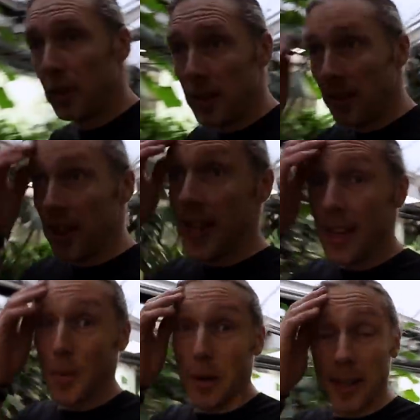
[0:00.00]
you didn't
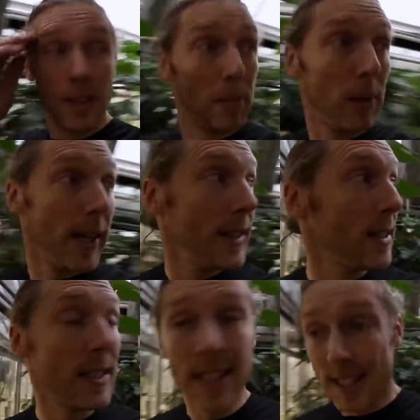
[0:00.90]
think you were into
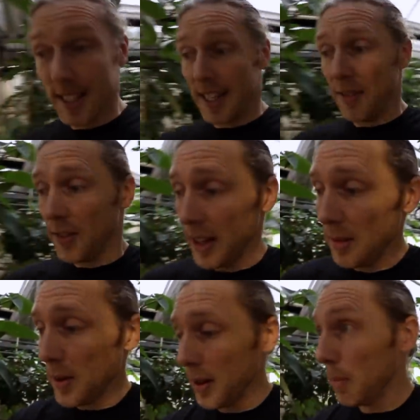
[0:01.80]
plants, this is
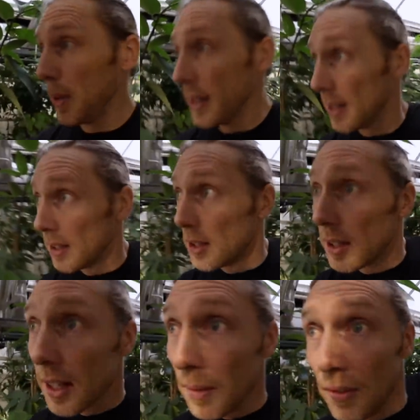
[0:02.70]
definitely one of the places you
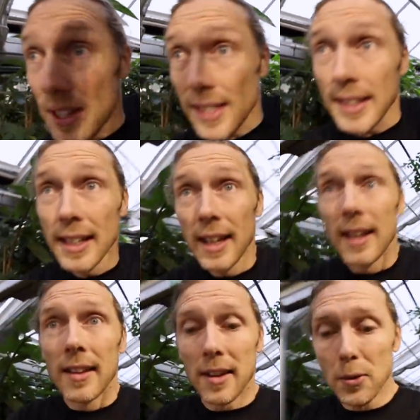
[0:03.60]
should come visit.
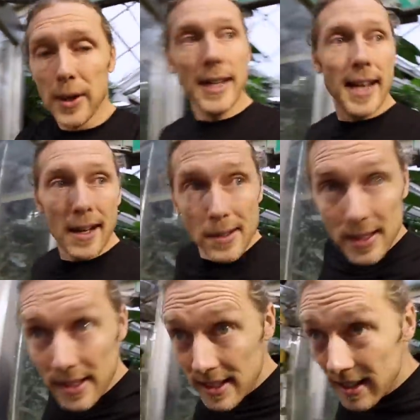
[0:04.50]
The
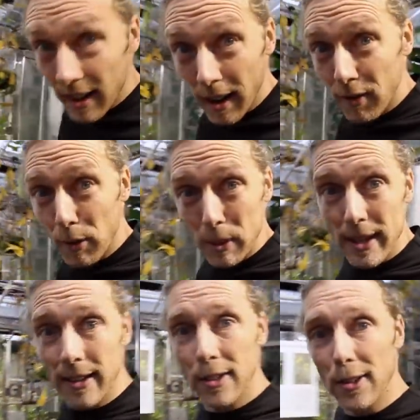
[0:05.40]
greenhouses of the
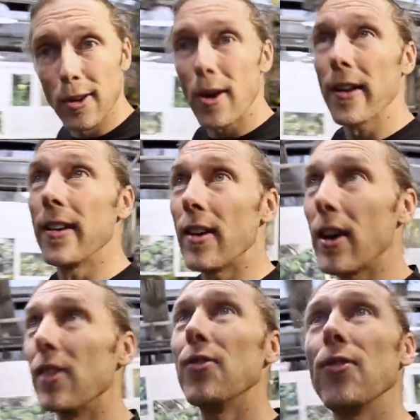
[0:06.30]
Botanical Garden
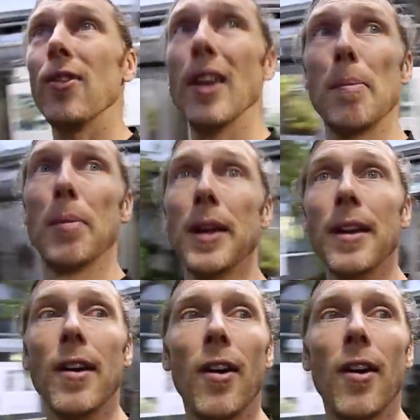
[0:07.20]
are flippin'